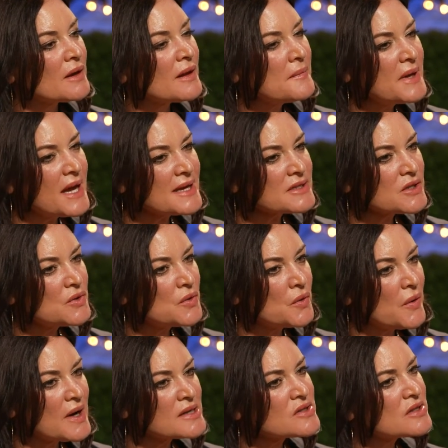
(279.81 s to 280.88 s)
let me ask you a
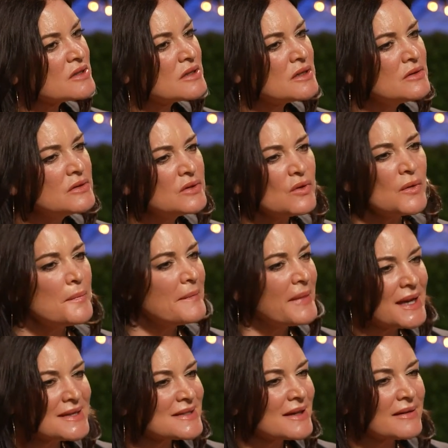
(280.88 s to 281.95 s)
question. You do
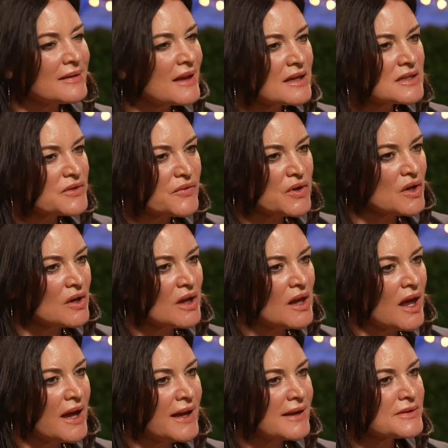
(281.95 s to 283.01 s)
amazing things for your
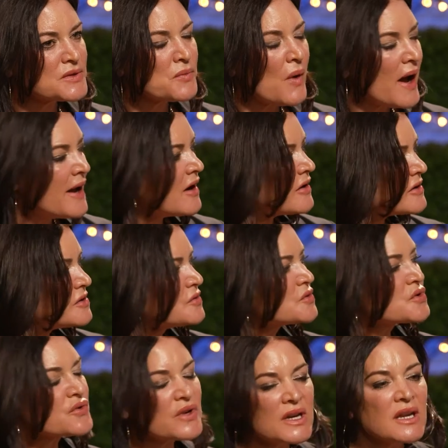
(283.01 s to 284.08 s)
clients. Why aren't you
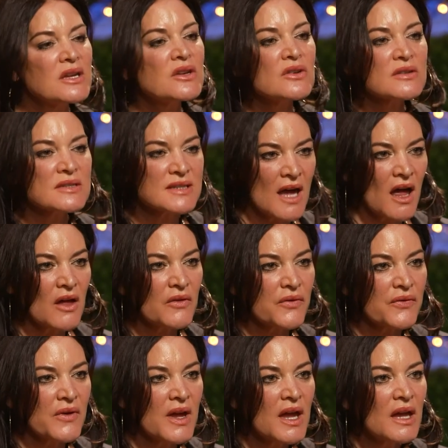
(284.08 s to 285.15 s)
treating
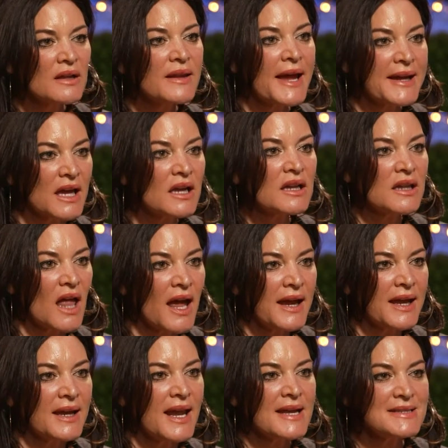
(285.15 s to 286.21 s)
yourself like a
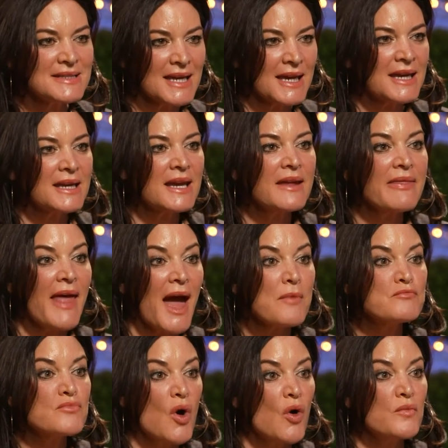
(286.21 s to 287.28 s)
client and taking
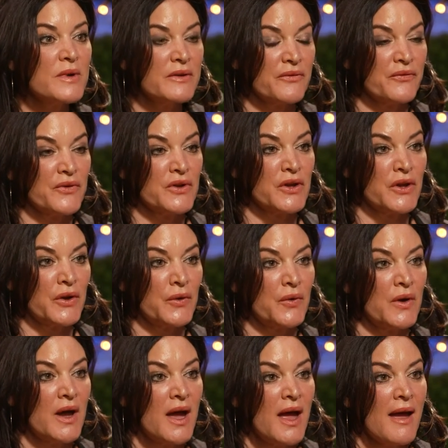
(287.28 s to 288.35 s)
that moment for
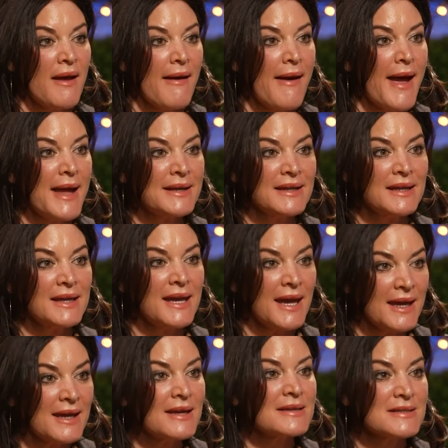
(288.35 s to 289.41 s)
you and
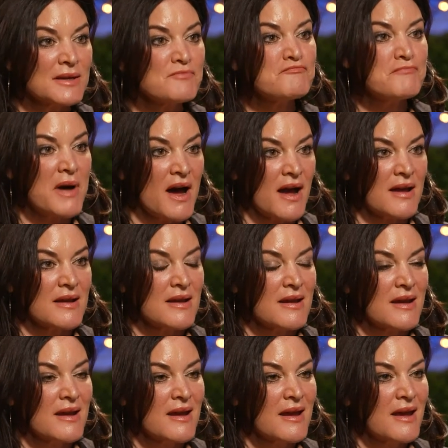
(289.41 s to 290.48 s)
kicking some butt?
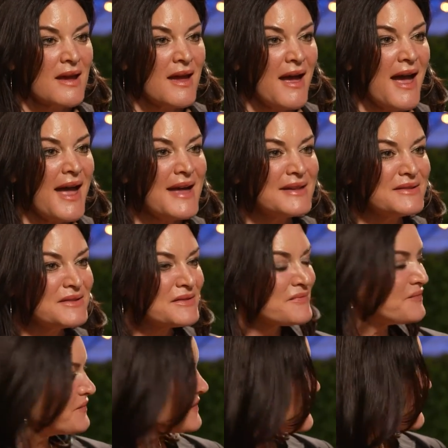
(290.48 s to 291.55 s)
And
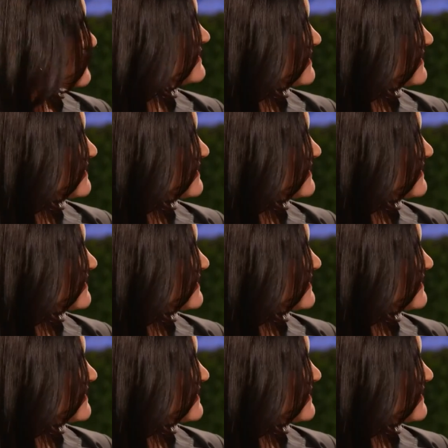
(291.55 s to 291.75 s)
I